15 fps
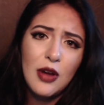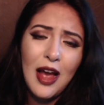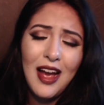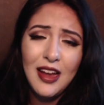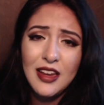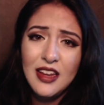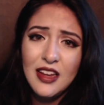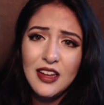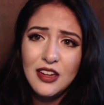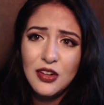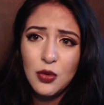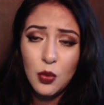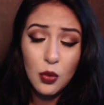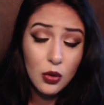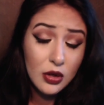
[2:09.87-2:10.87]
high-end
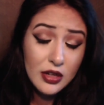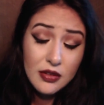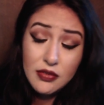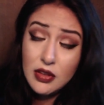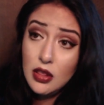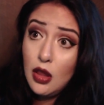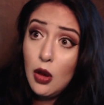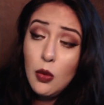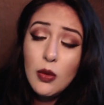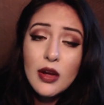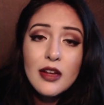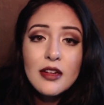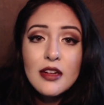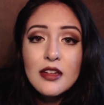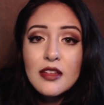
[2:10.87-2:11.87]
or even
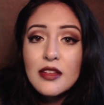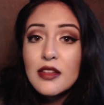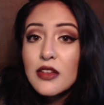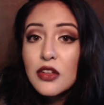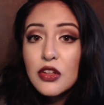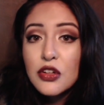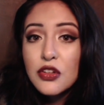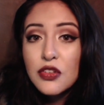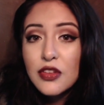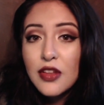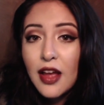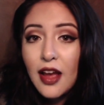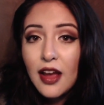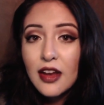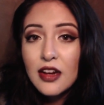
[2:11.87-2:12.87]
low-end concealers
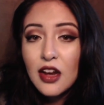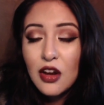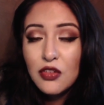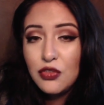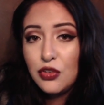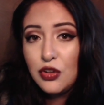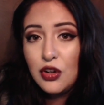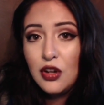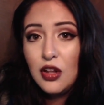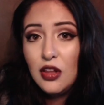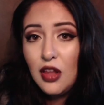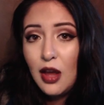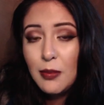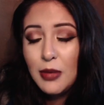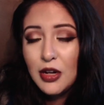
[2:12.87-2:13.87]
that cover a
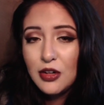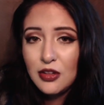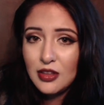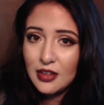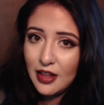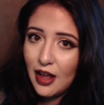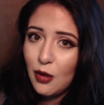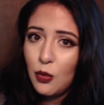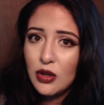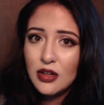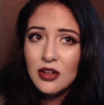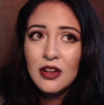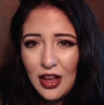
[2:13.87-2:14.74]
lot better than that one.